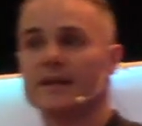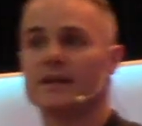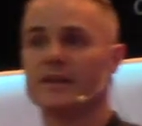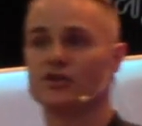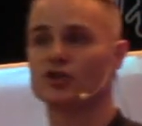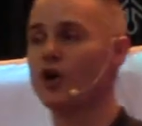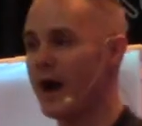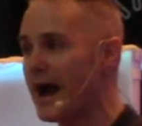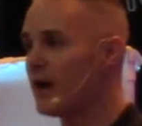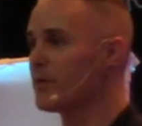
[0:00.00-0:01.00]
that show
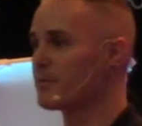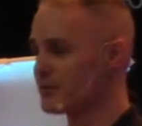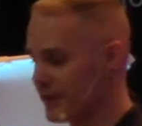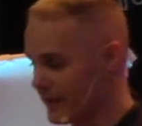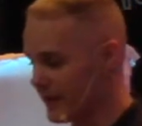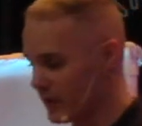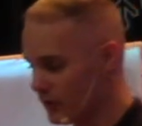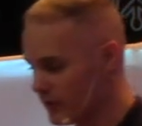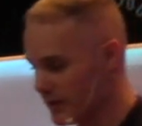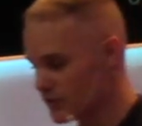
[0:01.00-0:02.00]
how we protect that unity.